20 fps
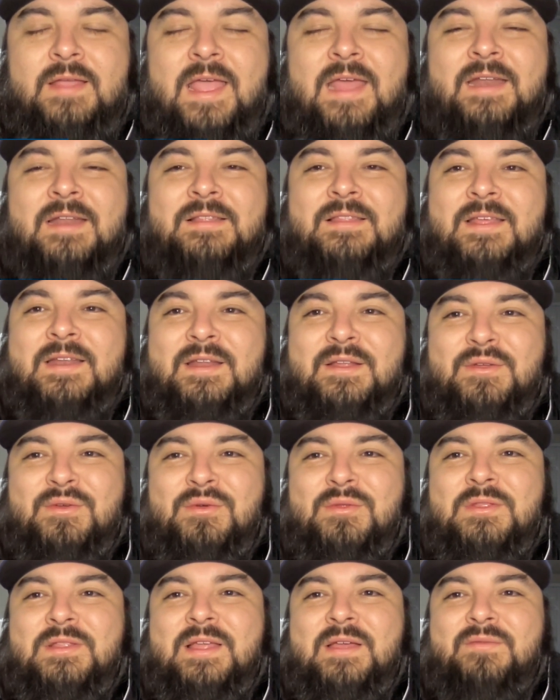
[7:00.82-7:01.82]

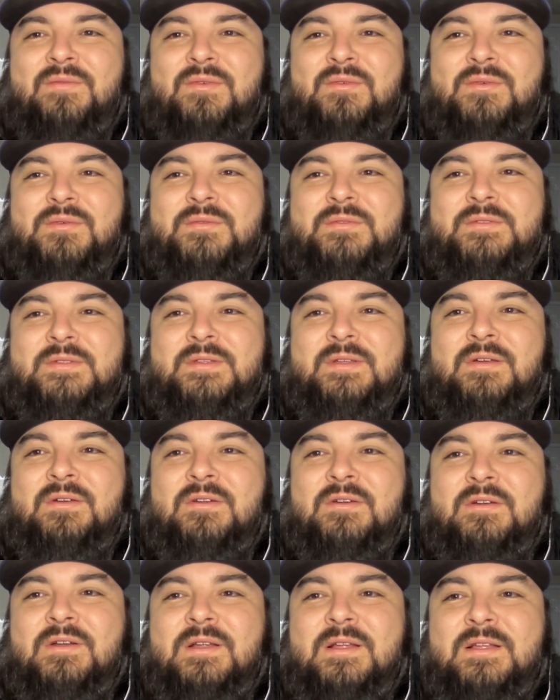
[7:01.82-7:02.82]
analytical level,
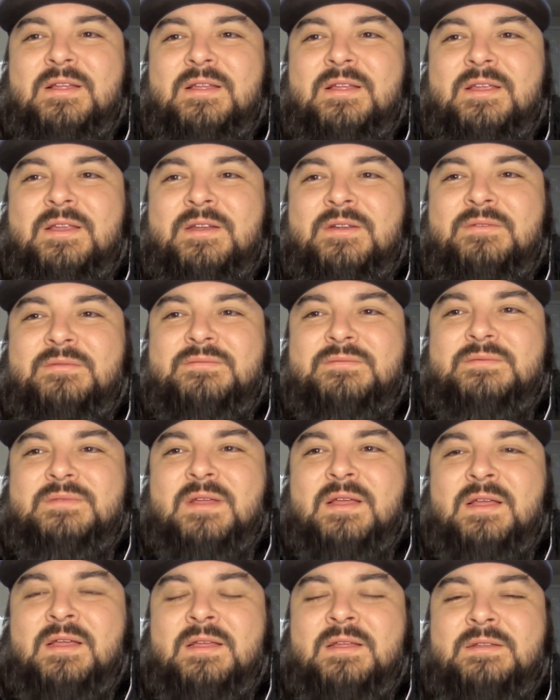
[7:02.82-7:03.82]
or you know,
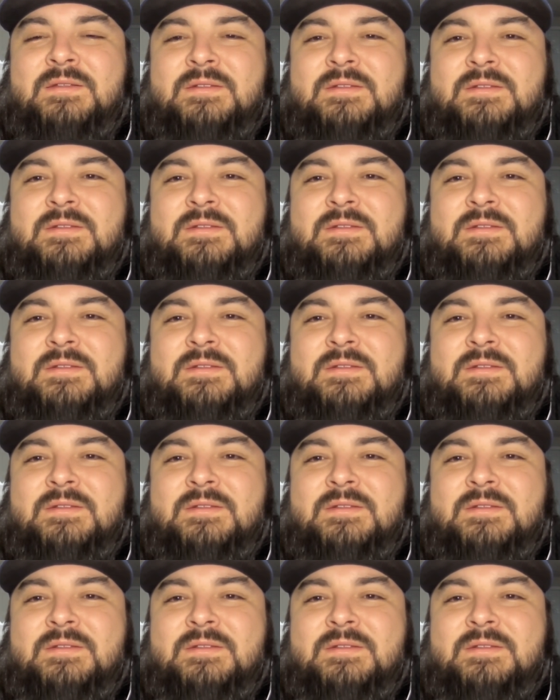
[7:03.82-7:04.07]
a